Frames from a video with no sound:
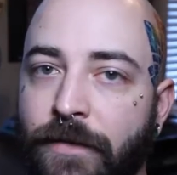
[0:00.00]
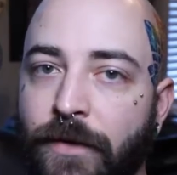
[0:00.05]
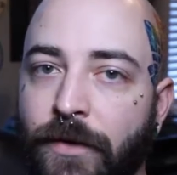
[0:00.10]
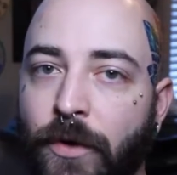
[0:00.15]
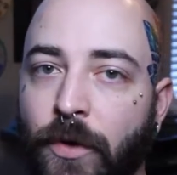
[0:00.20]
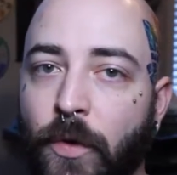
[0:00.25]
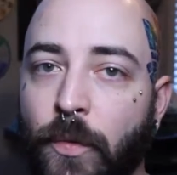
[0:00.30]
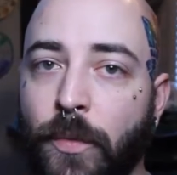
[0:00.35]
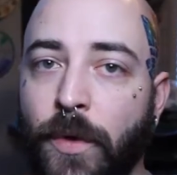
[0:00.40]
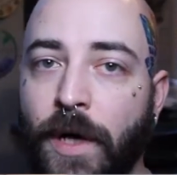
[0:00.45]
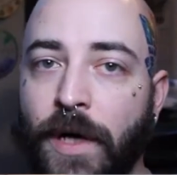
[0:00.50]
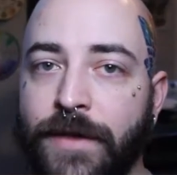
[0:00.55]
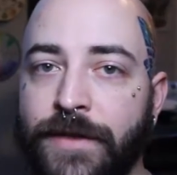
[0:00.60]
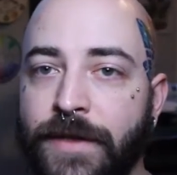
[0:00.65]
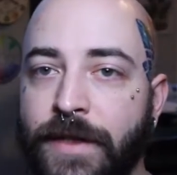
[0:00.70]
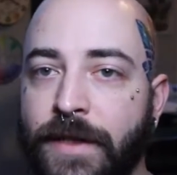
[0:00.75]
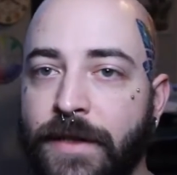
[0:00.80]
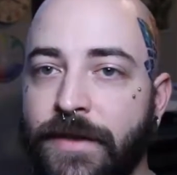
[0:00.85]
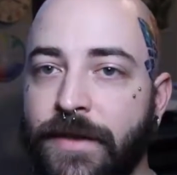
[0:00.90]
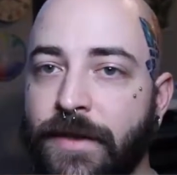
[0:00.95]
for the whole
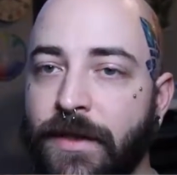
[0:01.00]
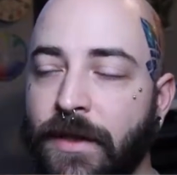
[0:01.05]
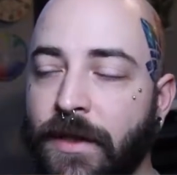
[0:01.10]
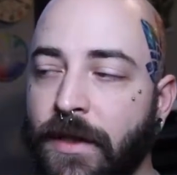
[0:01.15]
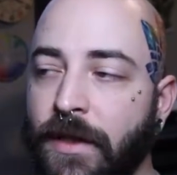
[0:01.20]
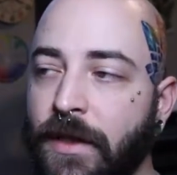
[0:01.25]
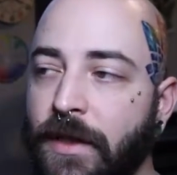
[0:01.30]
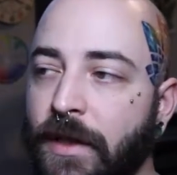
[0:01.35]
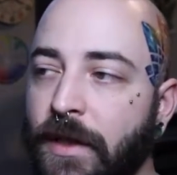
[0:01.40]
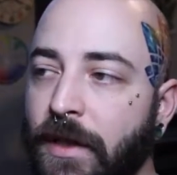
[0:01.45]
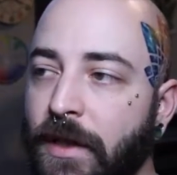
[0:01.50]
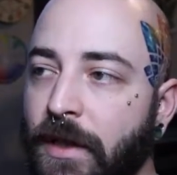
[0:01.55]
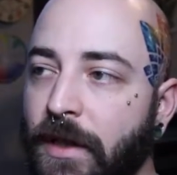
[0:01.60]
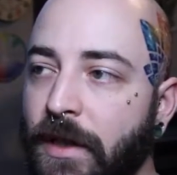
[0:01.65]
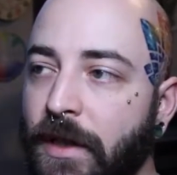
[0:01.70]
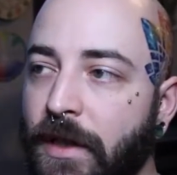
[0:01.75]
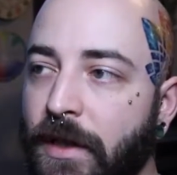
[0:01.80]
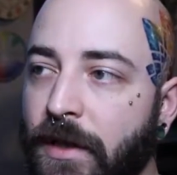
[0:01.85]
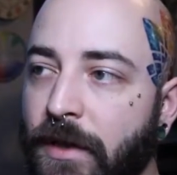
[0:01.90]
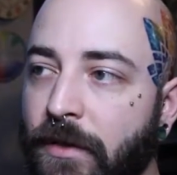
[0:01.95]
process.
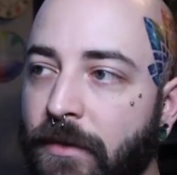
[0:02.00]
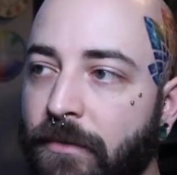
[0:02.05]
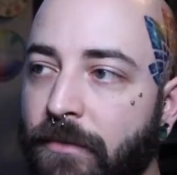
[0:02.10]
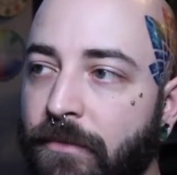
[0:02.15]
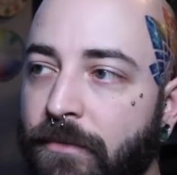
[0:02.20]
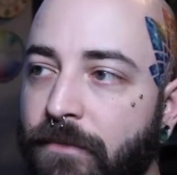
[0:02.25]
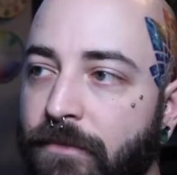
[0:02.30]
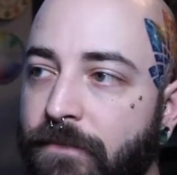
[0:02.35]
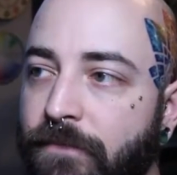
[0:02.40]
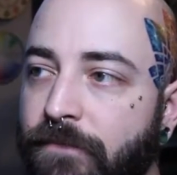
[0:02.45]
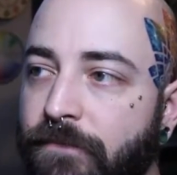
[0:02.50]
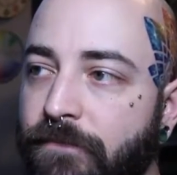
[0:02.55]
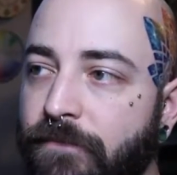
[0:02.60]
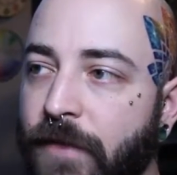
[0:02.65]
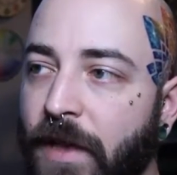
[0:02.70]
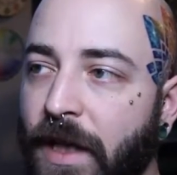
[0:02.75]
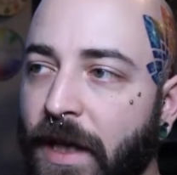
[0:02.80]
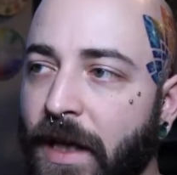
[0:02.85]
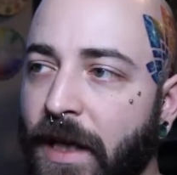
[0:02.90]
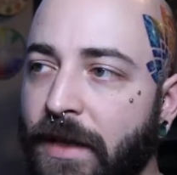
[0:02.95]

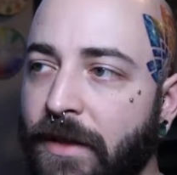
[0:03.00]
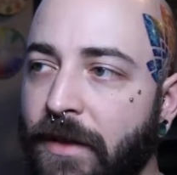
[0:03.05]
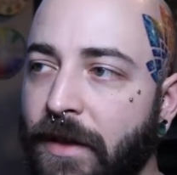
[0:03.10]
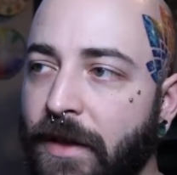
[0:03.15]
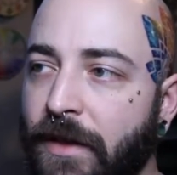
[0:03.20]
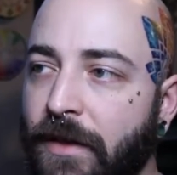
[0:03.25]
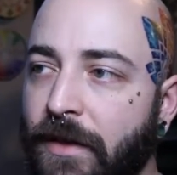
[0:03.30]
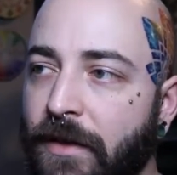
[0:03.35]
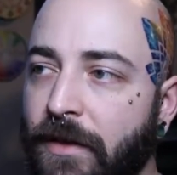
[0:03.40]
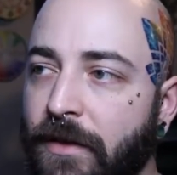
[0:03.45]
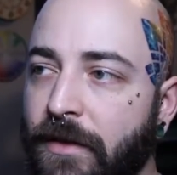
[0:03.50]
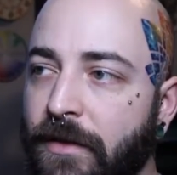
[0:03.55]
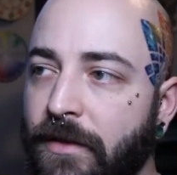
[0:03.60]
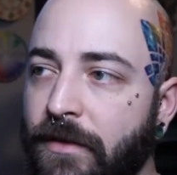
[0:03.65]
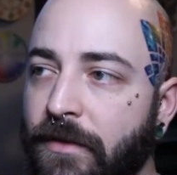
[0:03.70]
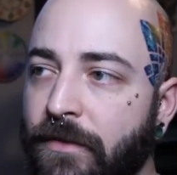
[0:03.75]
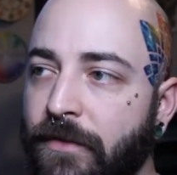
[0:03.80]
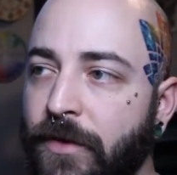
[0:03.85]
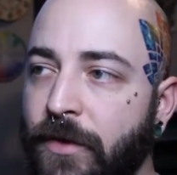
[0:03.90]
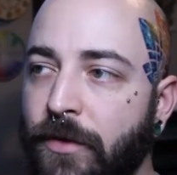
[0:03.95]
Yeah, I had like a
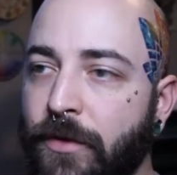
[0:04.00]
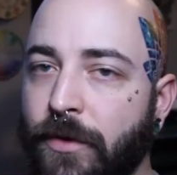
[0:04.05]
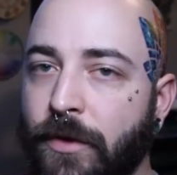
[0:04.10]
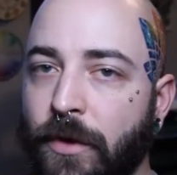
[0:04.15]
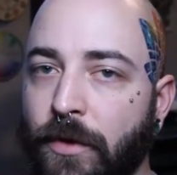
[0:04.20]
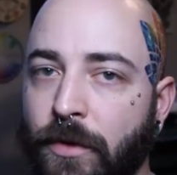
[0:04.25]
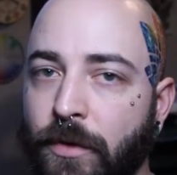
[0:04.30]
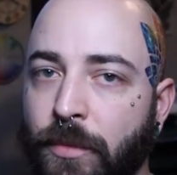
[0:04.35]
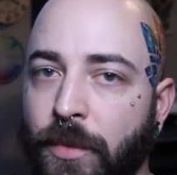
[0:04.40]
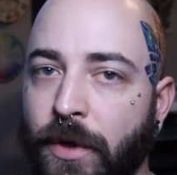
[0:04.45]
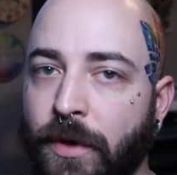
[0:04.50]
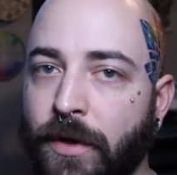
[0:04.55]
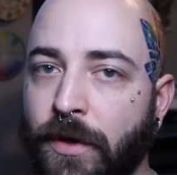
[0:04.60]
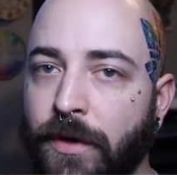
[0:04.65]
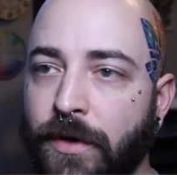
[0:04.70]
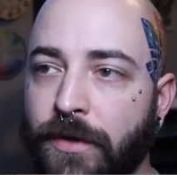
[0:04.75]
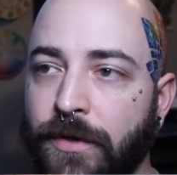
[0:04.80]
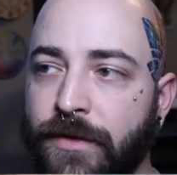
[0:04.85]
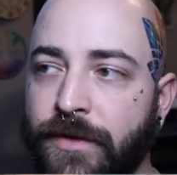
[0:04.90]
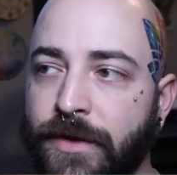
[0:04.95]
few granola
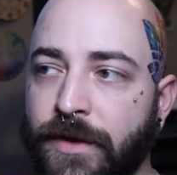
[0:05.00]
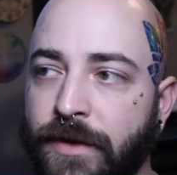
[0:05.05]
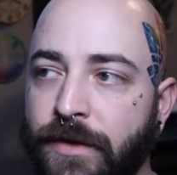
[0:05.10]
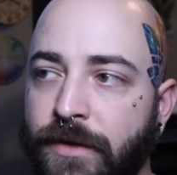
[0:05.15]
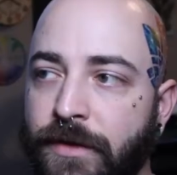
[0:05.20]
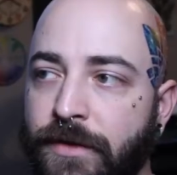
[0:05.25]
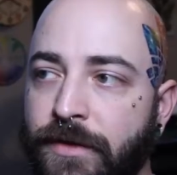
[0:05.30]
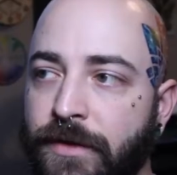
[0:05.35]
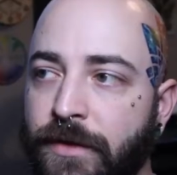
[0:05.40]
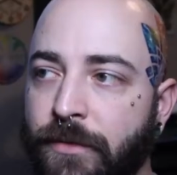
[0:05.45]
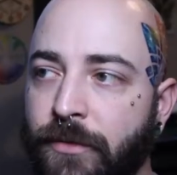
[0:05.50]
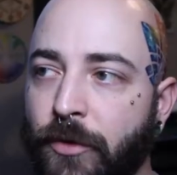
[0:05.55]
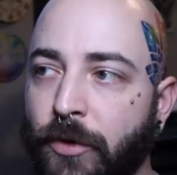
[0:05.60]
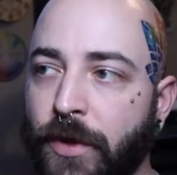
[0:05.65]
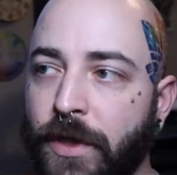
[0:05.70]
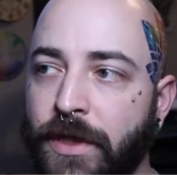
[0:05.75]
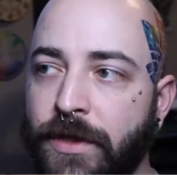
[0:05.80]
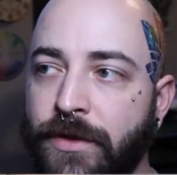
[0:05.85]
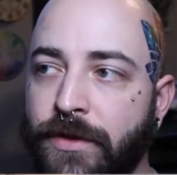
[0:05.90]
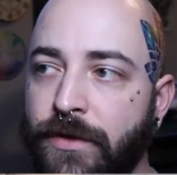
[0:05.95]
bars and some
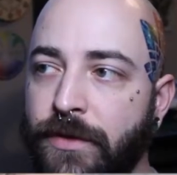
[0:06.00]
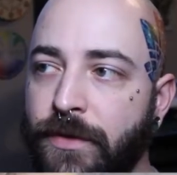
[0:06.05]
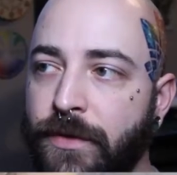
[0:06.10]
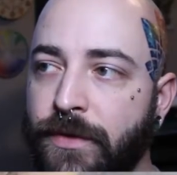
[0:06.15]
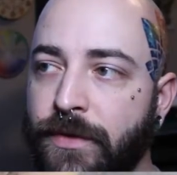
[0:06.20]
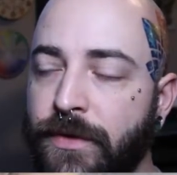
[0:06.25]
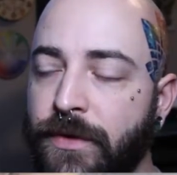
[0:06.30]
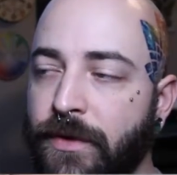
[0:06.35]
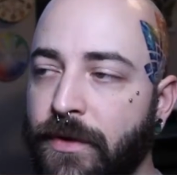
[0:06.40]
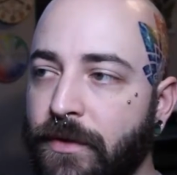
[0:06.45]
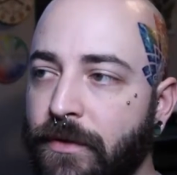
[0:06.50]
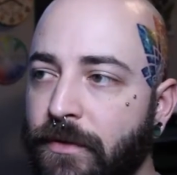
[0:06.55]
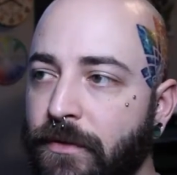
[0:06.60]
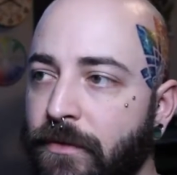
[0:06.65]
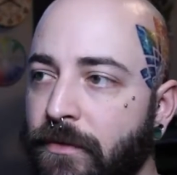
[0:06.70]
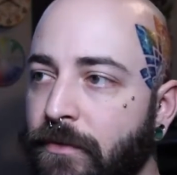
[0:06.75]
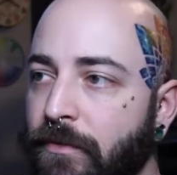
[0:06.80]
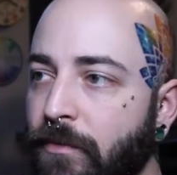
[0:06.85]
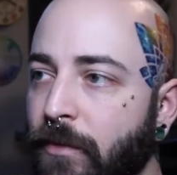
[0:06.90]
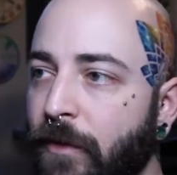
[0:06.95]
green juice
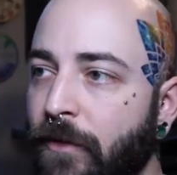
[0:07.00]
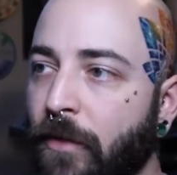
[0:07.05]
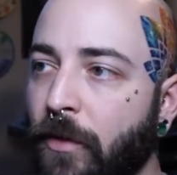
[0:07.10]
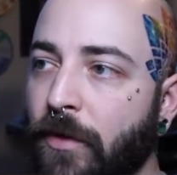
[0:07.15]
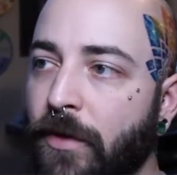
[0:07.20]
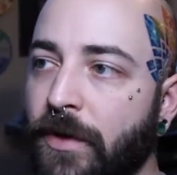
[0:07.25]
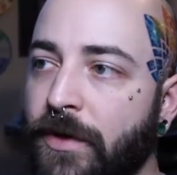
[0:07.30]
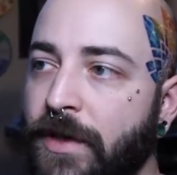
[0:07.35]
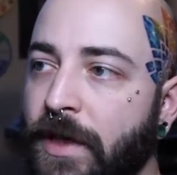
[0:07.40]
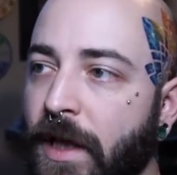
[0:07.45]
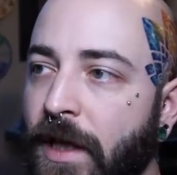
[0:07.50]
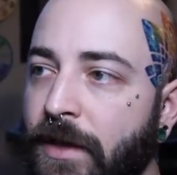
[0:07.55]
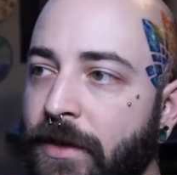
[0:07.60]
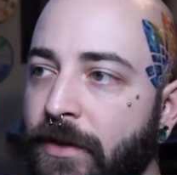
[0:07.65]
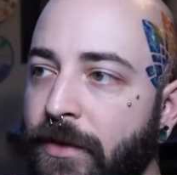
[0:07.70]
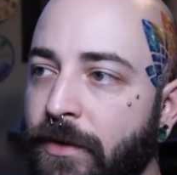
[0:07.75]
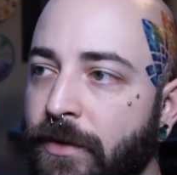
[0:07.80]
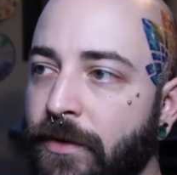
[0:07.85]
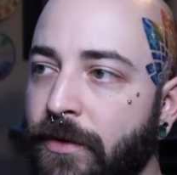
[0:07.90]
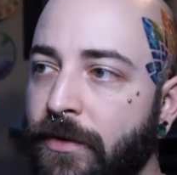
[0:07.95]
before the
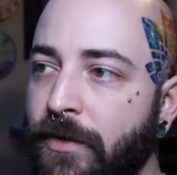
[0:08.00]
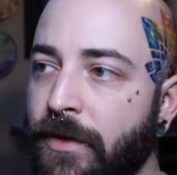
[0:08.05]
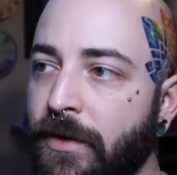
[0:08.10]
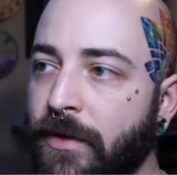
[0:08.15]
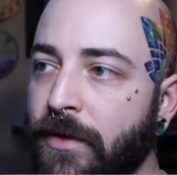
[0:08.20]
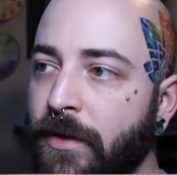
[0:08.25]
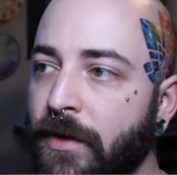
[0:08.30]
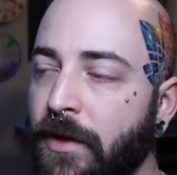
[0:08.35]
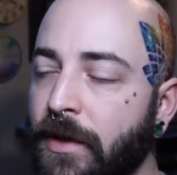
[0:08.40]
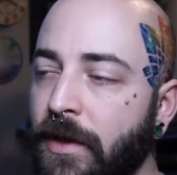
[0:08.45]
tattoo, and